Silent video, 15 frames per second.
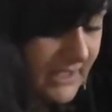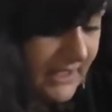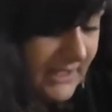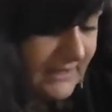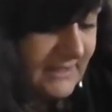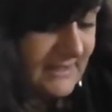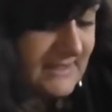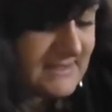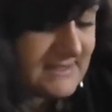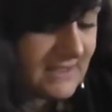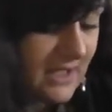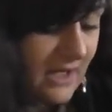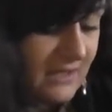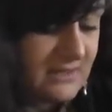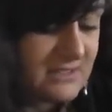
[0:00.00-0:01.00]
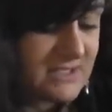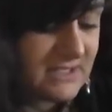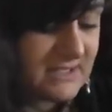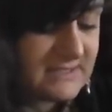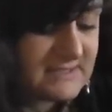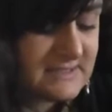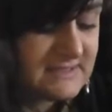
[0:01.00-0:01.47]
In this
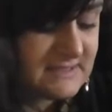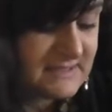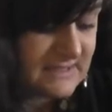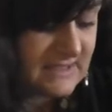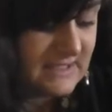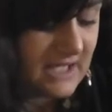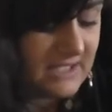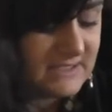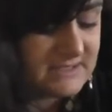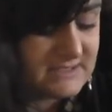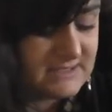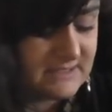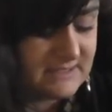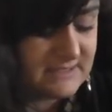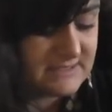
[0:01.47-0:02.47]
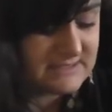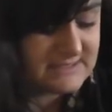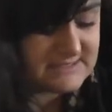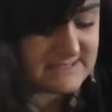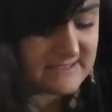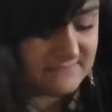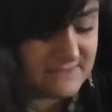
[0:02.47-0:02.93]
context, the
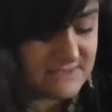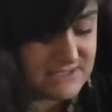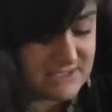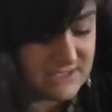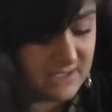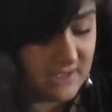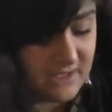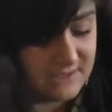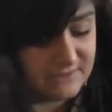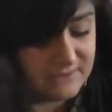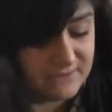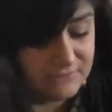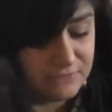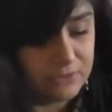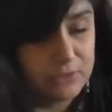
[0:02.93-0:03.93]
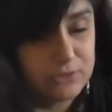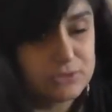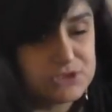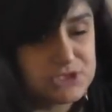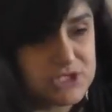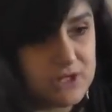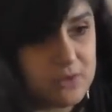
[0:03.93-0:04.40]
1979
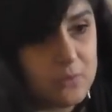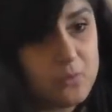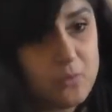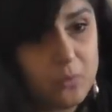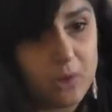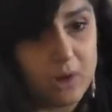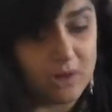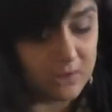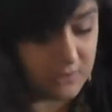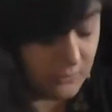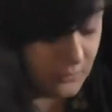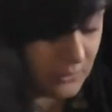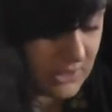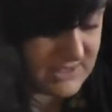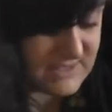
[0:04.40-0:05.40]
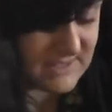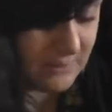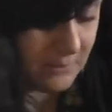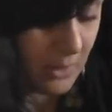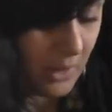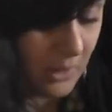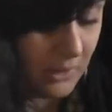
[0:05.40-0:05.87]
revolution was,
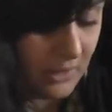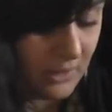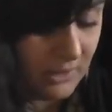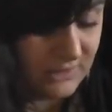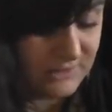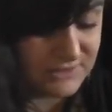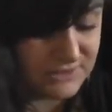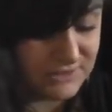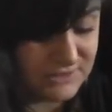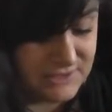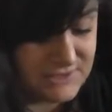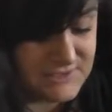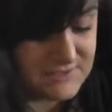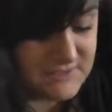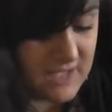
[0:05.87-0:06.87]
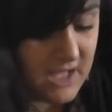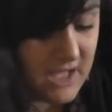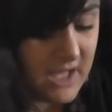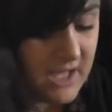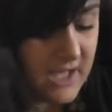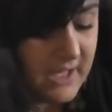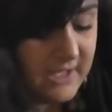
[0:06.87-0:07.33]
among others,
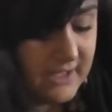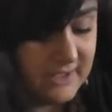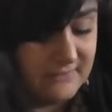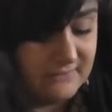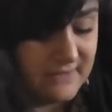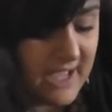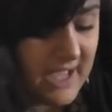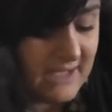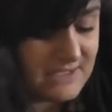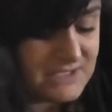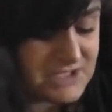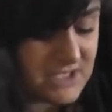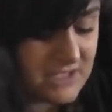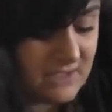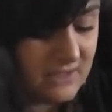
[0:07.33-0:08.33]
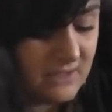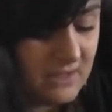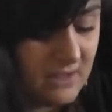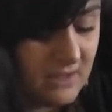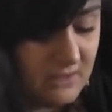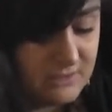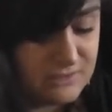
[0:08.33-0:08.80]
a reaction
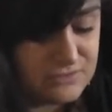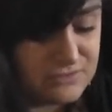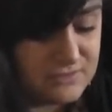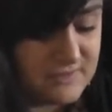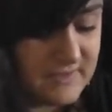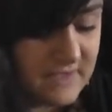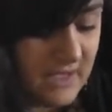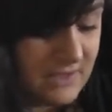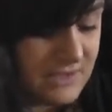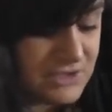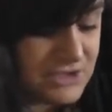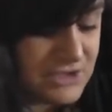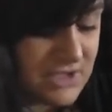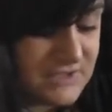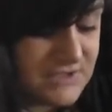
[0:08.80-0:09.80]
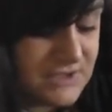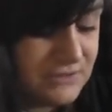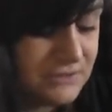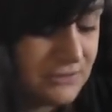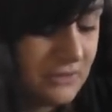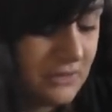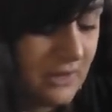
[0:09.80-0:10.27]
to the unjust
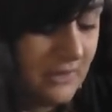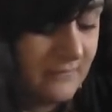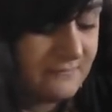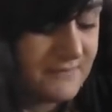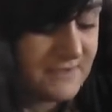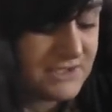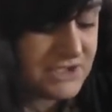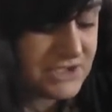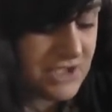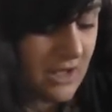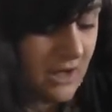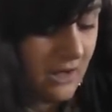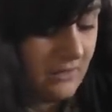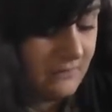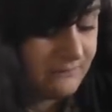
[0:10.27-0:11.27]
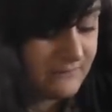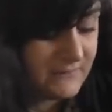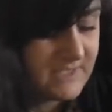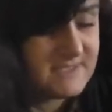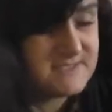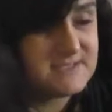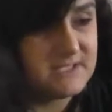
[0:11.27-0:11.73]
rule of the Shah,
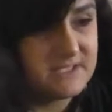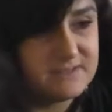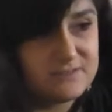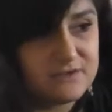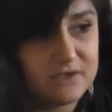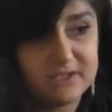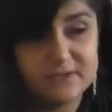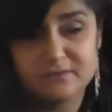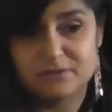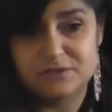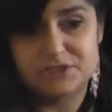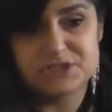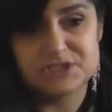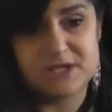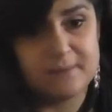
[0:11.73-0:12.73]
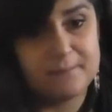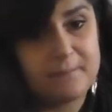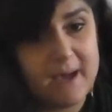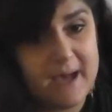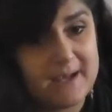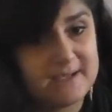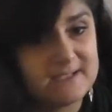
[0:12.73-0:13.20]
his dictatorship,
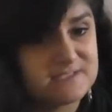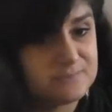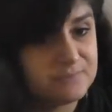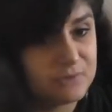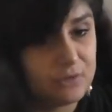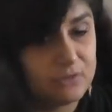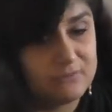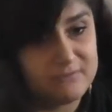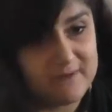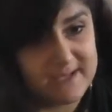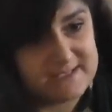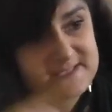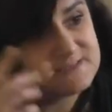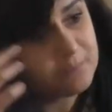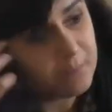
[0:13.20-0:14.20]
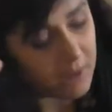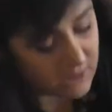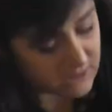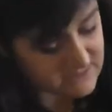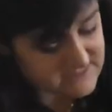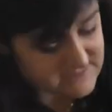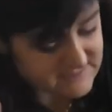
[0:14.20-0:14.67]
and his pro-West
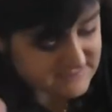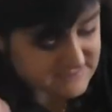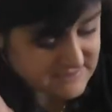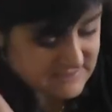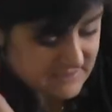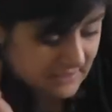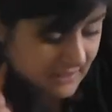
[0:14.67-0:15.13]
policies.